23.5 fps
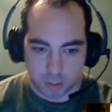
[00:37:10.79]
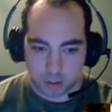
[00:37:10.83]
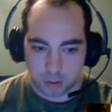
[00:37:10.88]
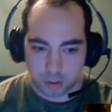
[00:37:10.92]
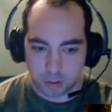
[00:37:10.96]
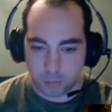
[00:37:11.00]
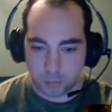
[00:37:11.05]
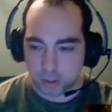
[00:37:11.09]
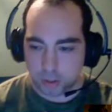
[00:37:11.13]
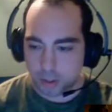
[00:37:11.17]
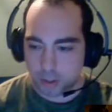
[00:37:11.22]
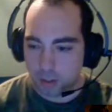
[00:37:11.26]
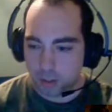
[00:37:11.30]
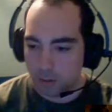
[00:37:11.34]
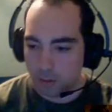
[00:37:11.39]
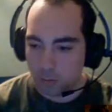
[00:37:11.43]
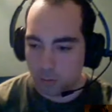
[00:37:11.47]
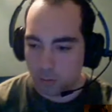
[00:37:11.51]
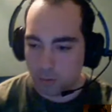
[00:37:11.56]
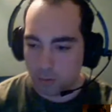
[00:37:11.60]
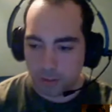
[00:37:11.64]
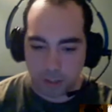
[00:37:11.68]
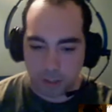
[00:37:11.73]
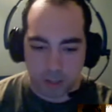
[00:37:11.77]
with
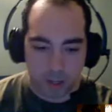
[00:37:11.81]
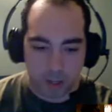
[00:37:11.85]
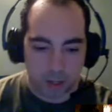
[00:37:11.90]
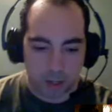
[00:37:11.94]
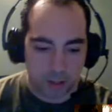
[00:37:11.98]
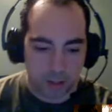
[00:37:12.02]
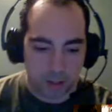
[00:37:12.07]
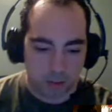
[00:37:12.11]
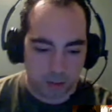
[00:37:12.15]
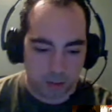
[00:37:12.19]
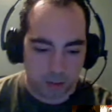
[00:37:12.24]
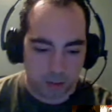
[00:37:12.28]
an 8.